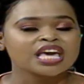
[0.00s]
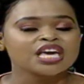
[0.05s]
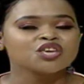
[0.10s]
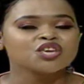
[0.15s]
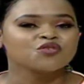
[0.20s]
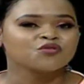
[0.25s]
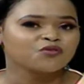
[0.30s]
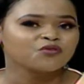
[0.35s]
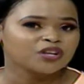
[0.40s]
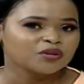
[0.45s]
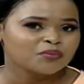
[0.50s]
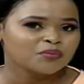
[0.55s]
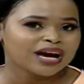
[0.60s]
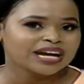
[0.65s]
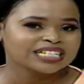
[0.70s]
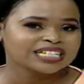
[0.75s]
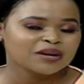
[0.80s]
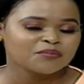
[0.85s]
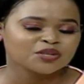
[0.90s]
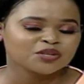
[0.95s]
Your
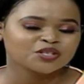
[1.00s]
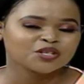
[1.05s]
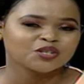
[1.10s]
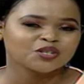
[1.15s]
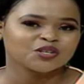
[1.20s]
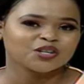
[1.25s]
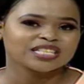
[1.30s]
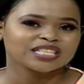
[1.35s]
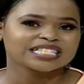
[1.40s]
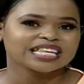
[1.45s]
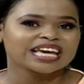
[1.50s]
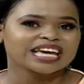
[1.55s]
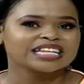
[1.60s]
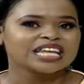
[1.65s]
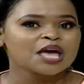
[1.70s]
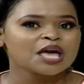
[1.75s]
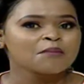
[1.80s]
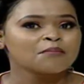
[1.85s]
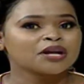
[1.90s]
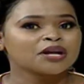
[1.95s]
feedback time is not on our side,
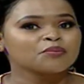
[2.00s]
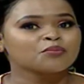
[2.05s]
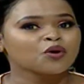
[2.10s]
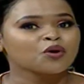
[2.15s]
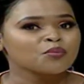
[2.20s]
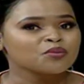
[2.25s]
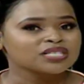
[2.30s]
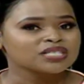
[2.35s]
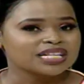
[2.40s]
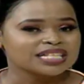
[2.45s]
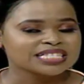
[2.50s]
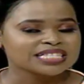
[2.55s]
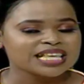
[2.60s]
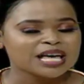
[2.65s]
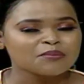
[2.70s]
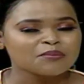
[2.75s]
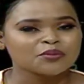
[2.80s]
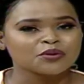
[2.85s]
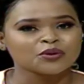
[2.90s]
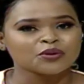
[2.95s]
but I promise I'll
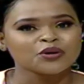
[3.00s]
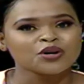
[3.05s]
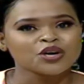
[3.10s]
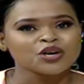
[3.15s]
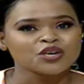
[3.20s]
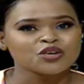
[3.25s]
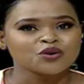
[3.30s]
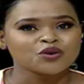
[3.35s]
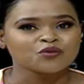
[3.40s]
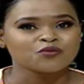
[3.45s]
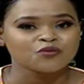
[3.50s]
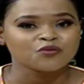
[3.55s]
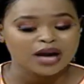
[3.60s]
sample you.